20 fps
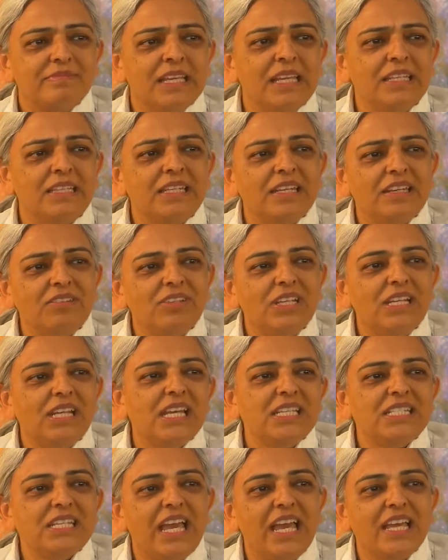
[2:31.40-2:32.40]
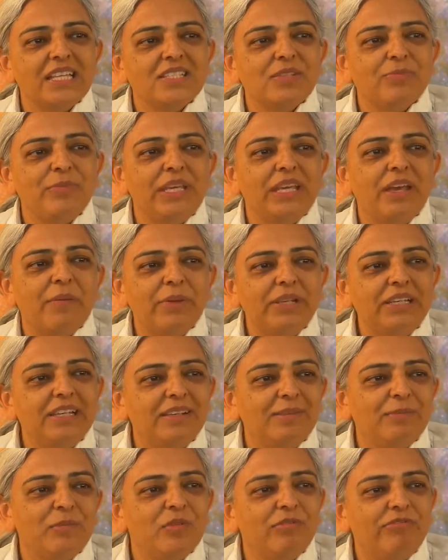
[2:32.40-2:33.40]
And then I realized I had to become a
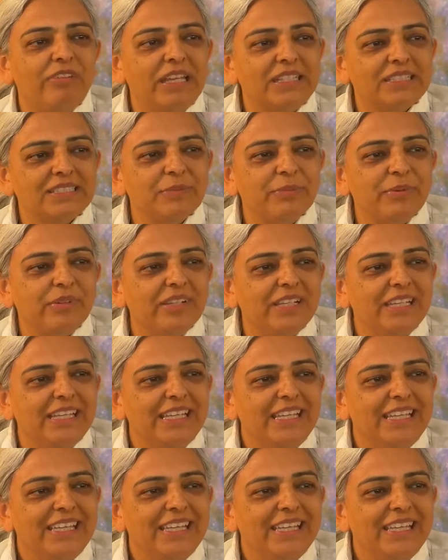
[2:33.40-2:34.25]
little more flexible